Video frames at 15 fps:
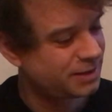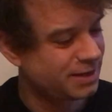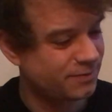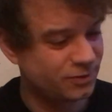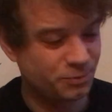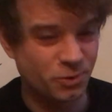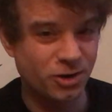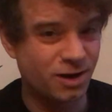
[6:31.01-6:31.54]
If
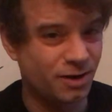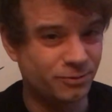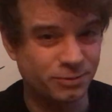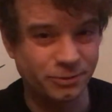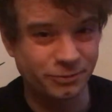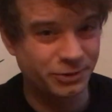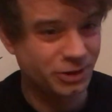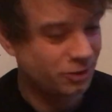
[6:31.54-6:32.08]
it's more
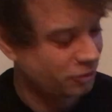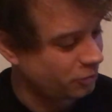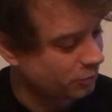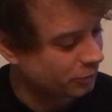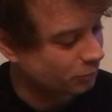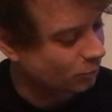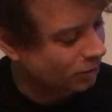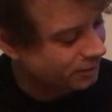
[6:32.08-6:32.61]
comfortable for you to do
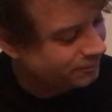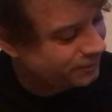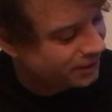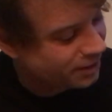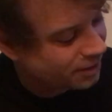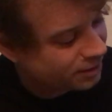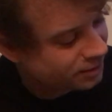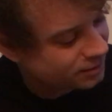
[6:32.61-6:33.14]
it with 1
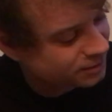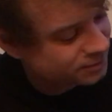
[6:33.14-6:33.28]
finger,